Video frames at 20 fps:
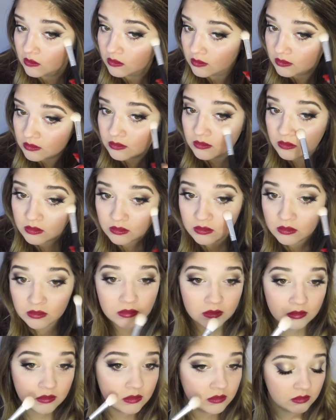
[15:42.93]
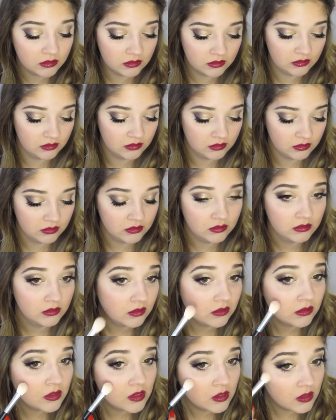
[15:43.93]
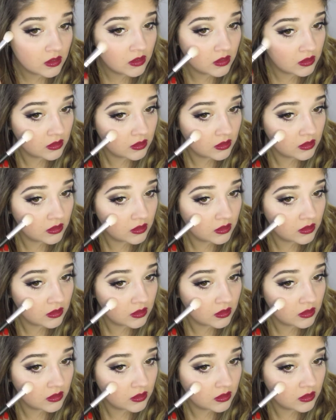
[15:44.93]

and this is in the shade Cream Puff.